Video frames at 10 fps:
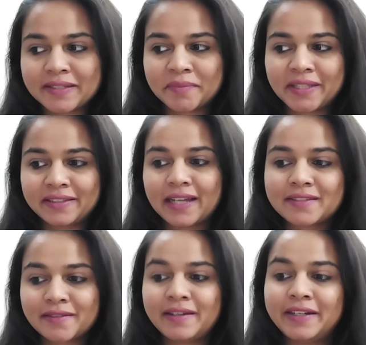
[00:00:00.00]
something
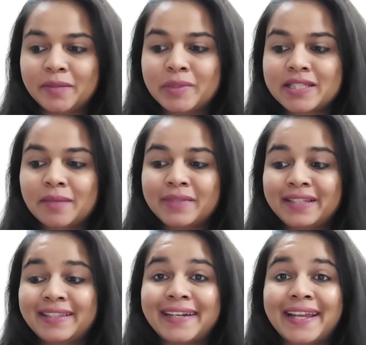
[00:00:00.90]
that's relatable,
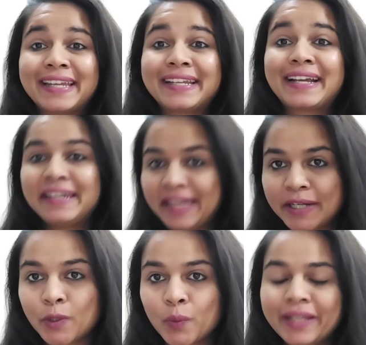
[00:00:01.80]
something that I can
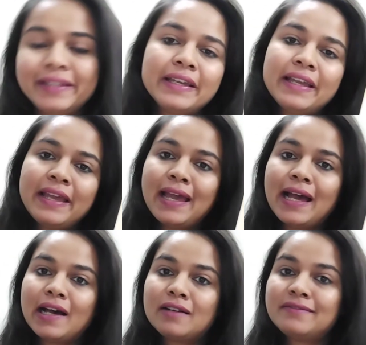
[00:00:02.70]
connect with
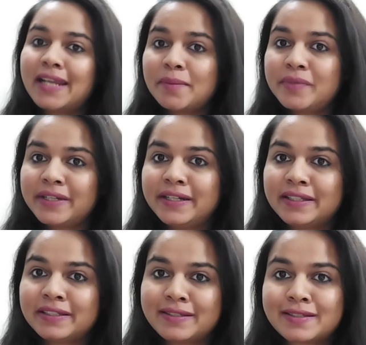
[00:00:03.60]
when I'm
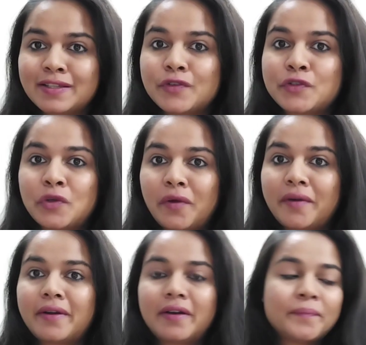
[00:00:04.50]
reading this
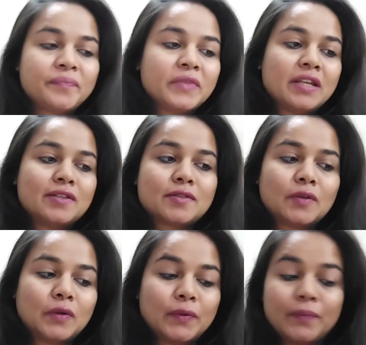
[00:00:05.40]
genre.
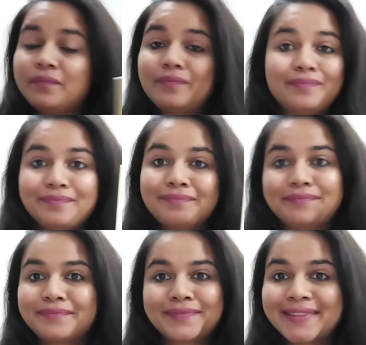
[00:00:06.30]
So
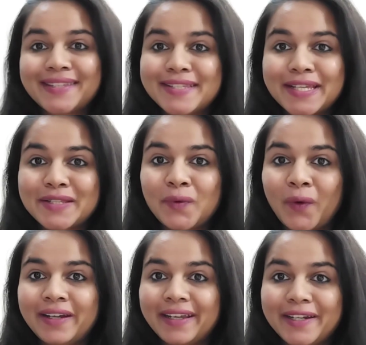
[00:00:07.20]
this is
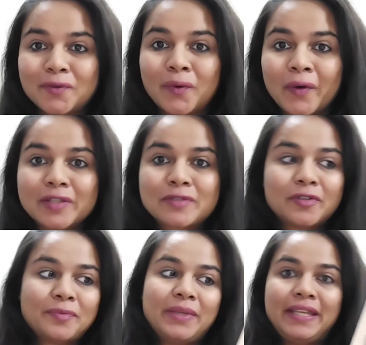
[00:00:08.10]
what it was
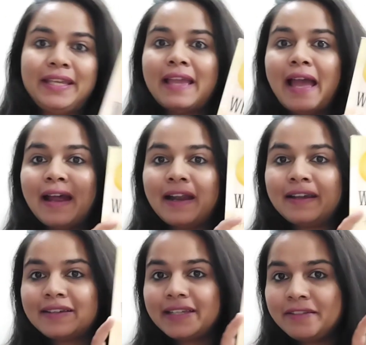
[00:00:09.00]
for me,
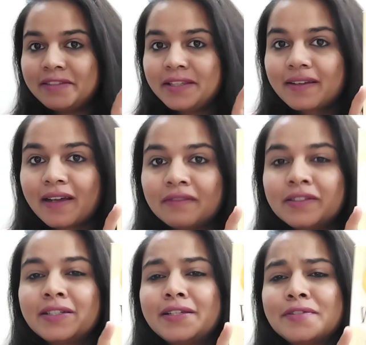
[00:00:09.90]
and even the
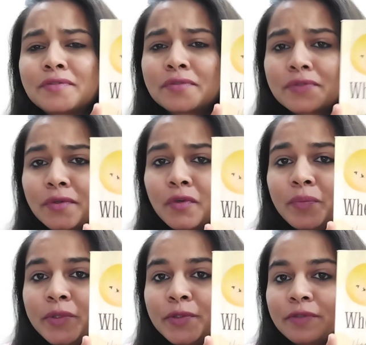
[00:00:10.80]
cover is so
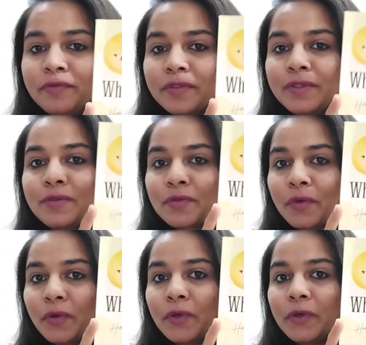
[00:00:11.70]
beautiful,
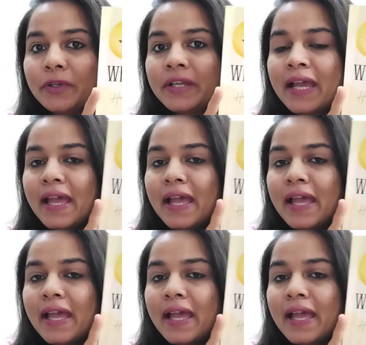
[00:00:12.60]
so good.